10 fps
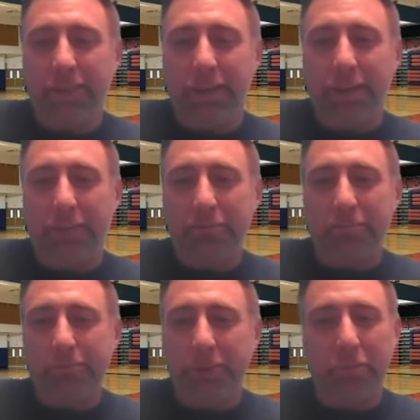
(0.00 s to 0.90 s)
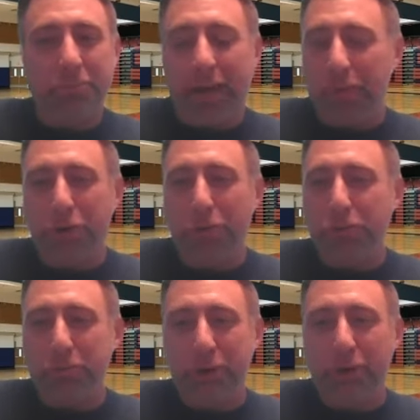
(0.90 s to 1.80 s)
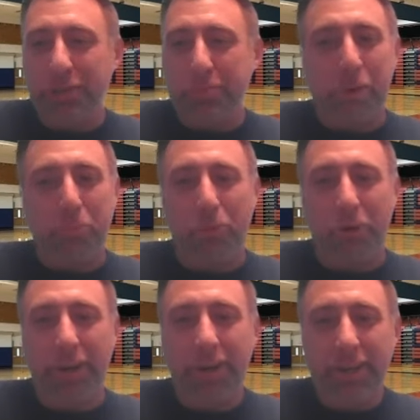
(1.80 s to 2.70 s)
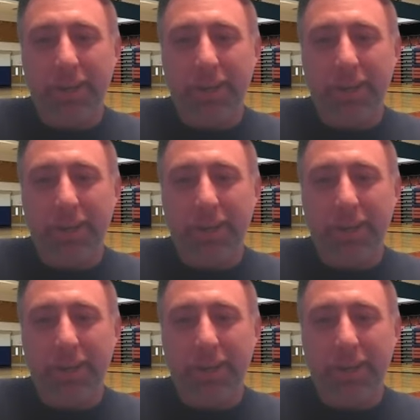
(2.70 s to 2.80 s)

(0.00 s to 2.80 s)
I'm tight with Coach Spiro. It's my boy.